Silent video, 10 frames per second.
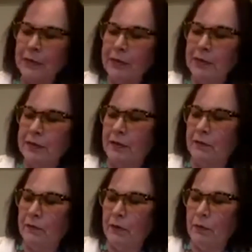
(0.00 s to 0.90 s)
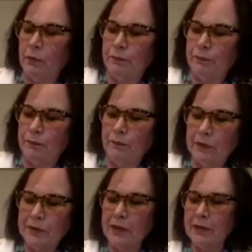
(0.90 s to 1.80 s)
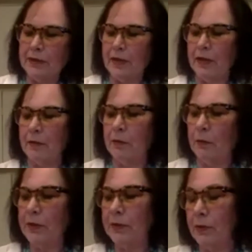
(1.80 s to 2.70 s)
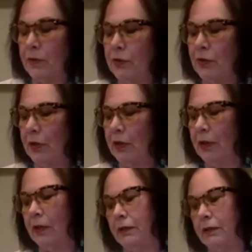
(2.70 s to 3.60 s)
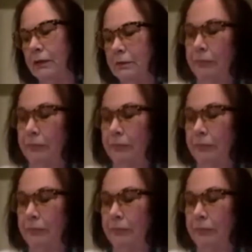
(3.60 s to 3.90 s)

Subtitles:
process of visiting Sam and researching and